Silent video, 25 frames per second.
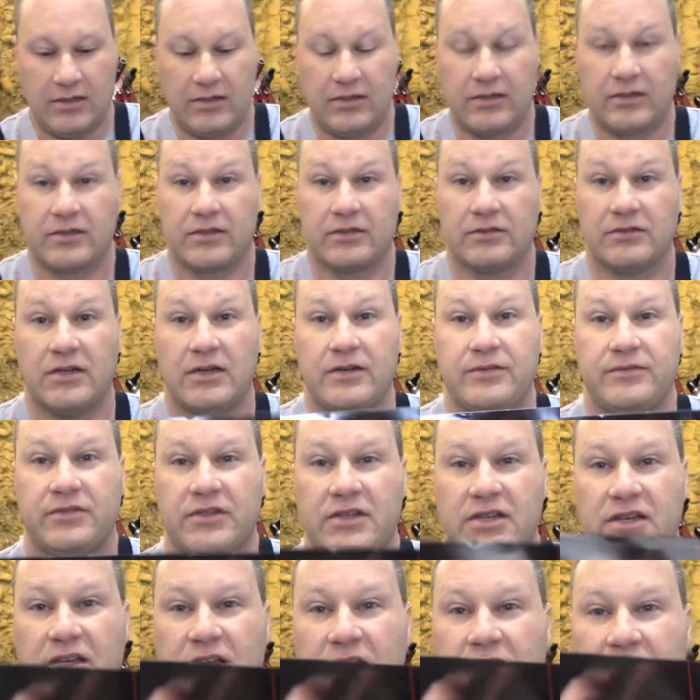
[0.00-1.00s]
The
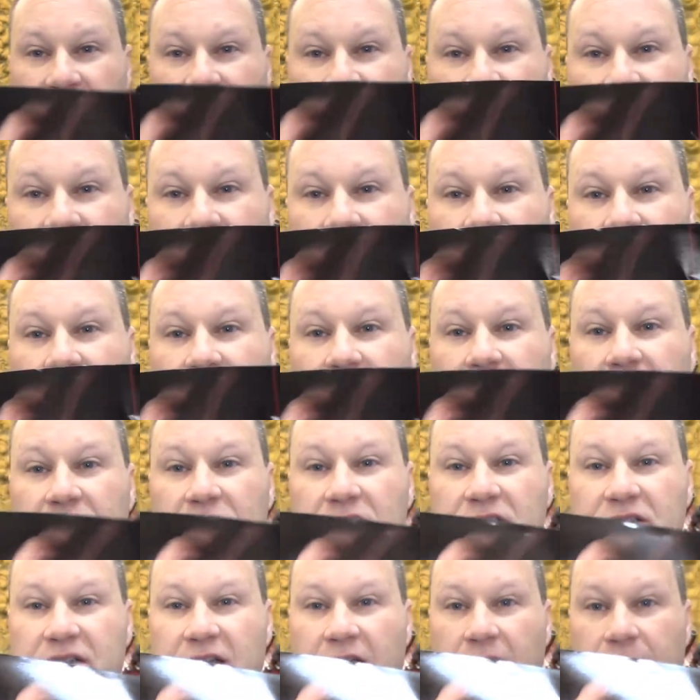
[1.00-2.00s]
lovely
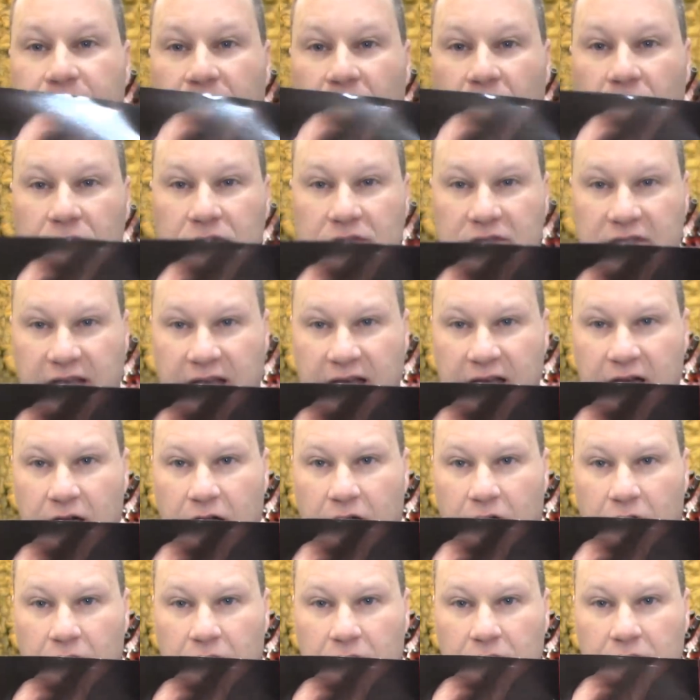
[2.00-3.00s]
Snap-on
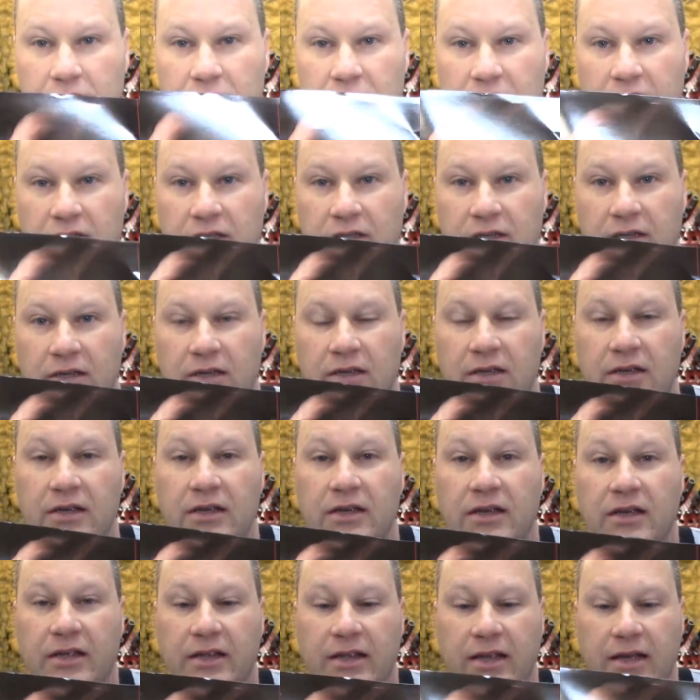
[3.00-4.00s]
catalog.
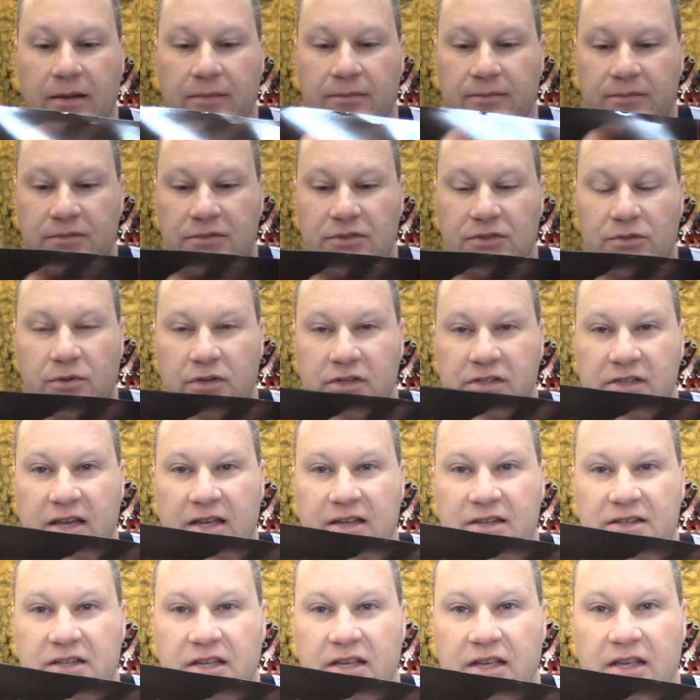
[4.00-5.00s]
Yep,
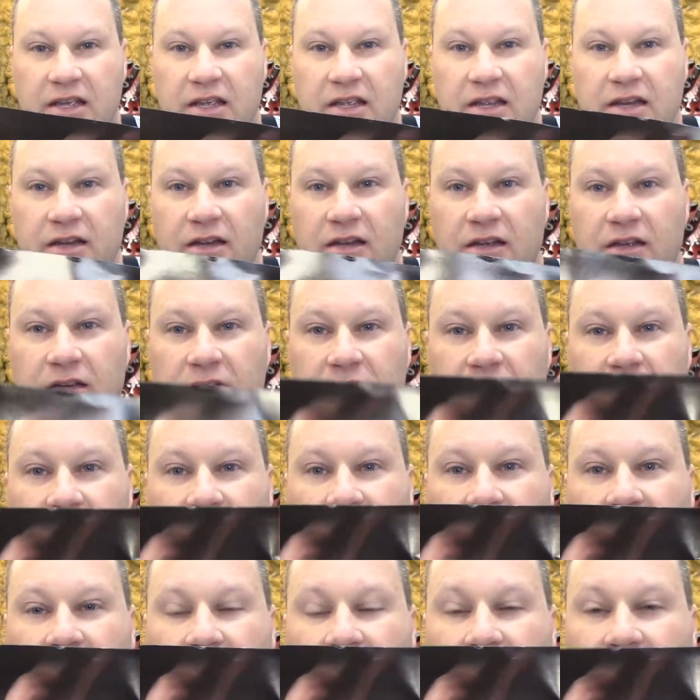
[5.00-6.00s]
2018,
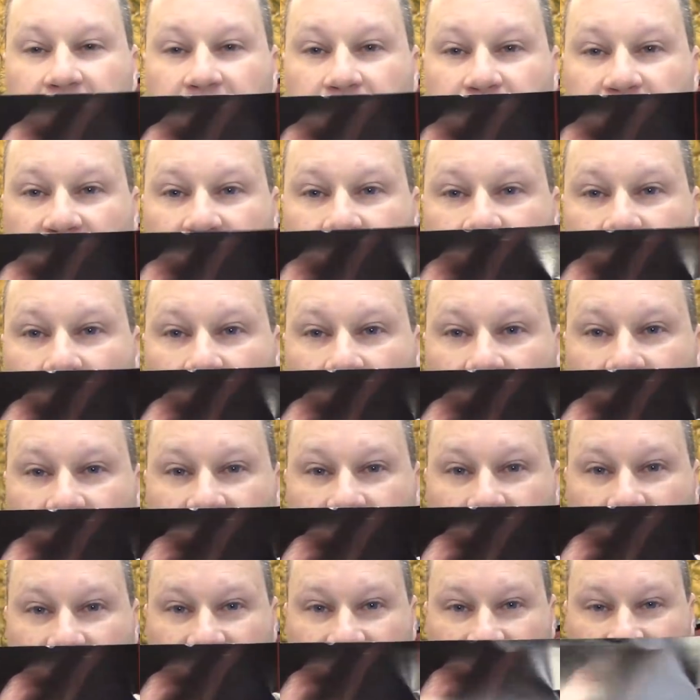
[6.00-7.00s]
the big
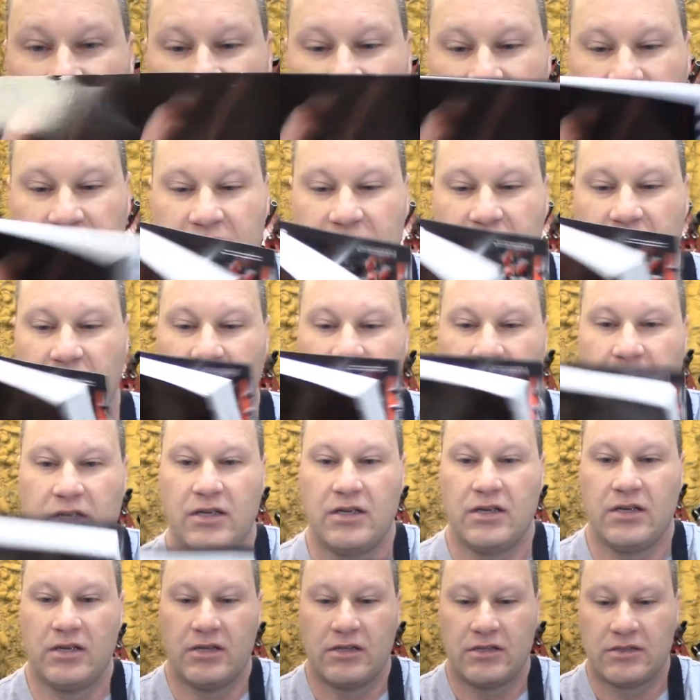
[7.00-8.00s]
boys wish list.
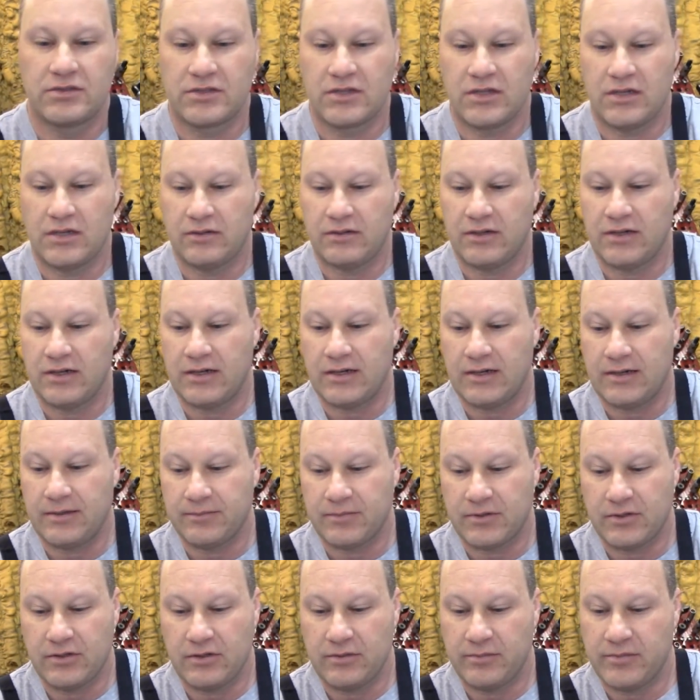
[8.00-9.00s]
So
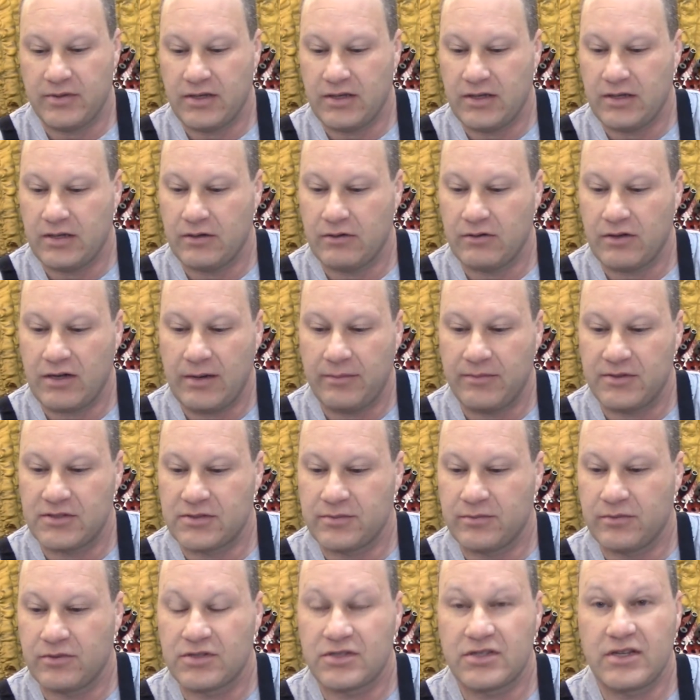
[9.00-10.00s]
I'm going to be grabbing
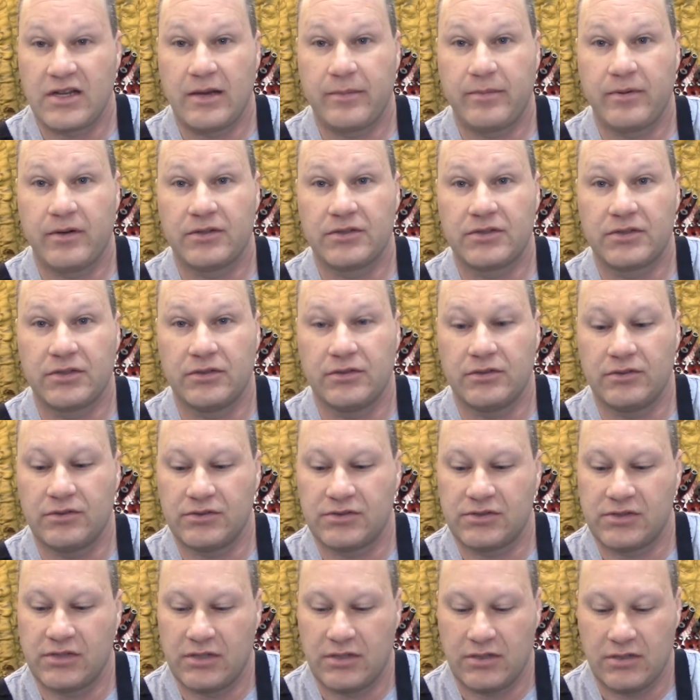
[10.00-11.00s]
some more Snap-on
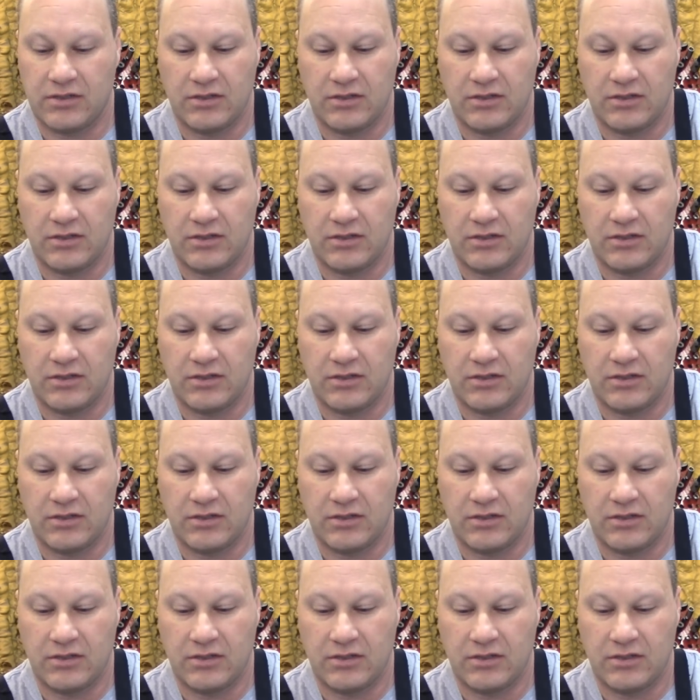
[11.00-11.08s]
tools.